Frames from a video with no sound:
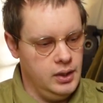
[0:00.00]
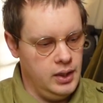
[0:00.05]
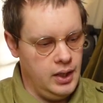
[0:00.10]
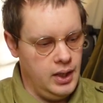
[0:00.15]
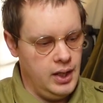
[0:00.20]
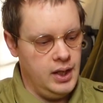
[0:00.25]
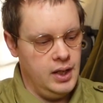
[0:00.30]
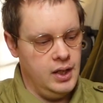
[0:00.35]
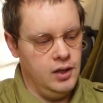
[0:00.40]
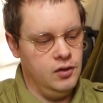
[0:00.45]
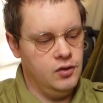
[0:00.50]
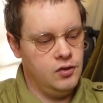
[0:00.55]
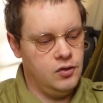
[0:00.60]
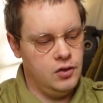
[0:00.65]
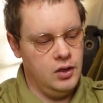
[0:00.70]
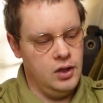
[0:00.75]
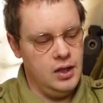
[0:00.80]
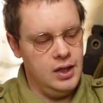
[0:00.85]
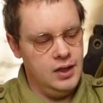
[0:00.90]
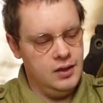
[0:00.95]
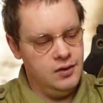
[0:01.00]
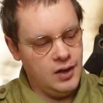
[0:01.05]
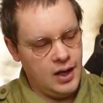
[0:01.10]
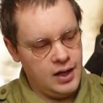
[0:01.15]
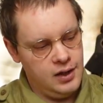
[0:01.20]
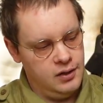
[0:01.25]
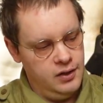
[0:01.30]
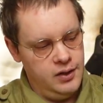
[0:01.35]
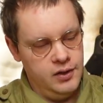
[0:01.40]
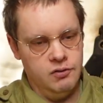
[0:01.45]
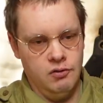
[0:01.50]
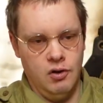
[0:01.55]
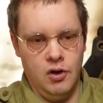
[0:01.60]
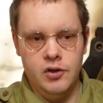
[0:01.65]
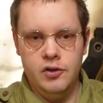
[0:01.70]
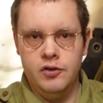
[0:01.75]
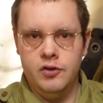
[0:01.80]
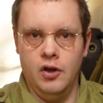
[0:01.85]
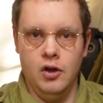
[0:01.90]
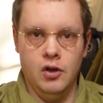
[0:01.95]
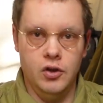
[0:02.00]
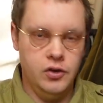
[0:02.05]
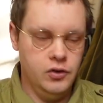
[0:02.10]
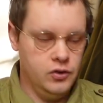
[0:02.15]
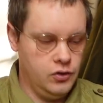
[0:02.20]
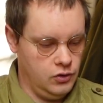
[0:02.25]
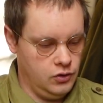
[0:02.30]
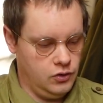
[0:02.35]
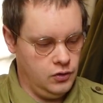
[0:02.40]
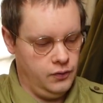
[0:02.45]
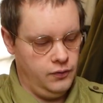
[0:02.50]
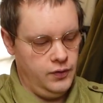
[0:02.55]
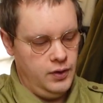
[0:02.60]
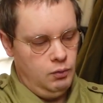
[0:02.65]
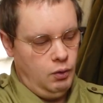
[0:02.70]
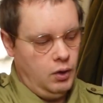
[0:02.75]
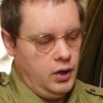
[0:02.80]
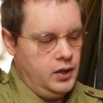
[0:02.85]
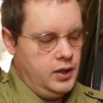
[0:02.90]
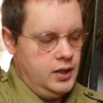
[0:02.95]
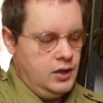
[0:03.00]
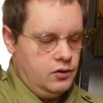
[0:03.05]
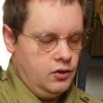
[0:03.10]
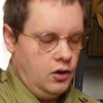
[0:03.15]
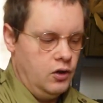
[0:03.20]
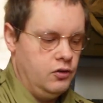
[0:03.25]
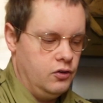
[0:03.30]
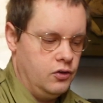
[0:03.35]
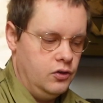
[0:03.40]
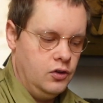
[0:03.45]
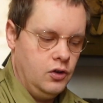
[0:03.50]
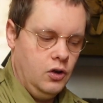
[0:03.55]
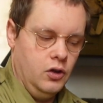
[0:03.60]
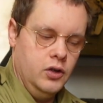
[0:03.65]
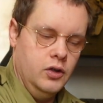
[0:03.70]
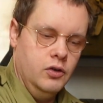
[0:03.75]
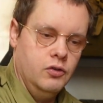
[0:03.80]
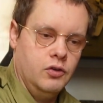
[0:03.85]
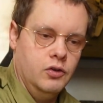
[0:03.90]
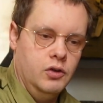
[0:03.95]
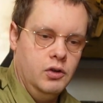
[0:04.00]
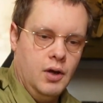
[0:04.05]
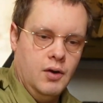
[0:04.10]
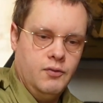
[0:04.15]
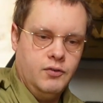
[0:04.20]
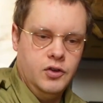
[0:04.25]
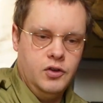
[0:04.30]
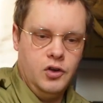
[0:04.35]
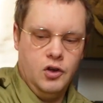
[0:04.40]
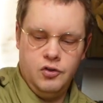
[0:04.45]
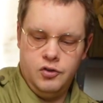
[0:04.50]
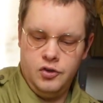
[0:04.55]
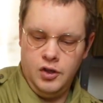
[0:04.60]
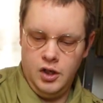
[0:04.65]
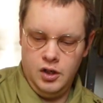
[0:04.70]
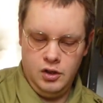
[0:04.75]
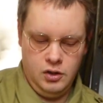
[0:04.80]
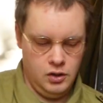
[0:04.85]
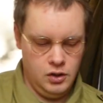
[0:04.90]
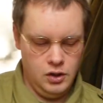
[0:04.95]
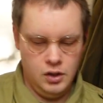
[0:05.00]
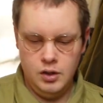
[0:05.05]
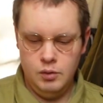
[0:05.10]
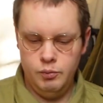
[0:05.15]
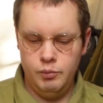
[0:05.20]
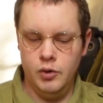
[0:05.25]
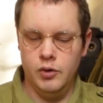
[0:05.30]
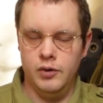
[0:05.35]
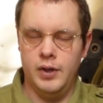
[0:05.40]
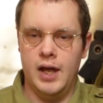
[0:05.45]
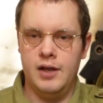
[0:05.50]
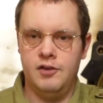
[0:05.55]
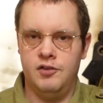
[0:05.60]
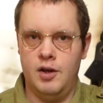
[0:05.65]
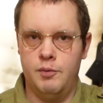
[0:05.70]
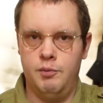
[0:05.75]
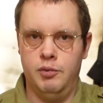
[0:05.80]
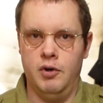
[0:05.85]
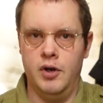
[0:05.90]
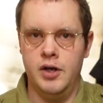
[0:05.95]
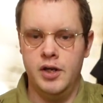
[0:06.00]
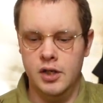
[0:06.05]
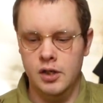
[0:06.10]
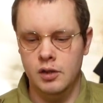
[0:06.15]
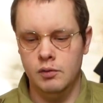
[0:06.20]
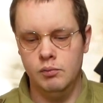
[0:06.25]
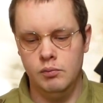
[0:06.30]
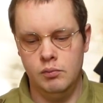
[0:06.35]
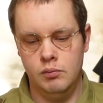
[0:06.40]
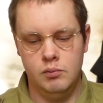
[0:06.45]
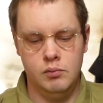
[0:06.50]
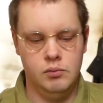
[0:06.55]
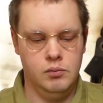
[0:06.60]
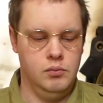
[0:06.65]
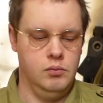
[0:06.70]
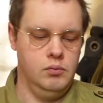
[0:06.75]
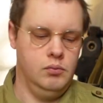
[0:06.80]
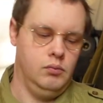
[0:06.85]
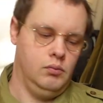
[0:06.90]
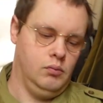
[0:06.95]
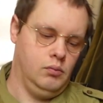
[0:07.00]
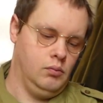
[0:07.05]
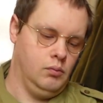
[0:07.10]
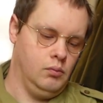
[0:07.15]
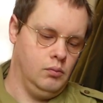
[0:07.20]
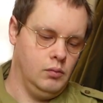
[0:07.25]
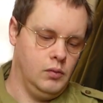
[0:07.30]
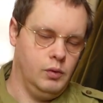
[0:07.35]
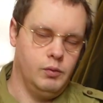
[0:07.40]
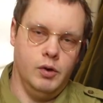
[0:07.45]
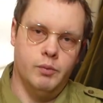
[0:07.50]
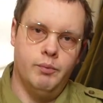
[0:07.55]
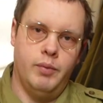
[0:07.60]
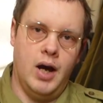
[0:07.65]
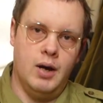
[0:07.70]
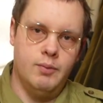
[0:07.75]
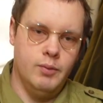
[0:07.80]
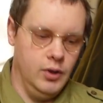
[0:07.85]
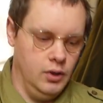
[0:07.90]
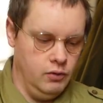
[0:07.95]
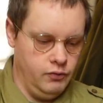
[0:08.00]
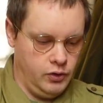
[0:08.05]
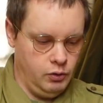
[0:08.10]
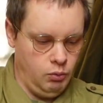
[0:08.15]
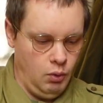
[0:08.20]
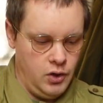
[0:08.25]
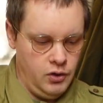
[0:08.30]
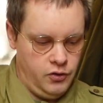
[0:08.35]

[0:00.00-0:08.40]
it is exactly the right size to fit one of these nice and tight. So you have to just put that separating compartment over to one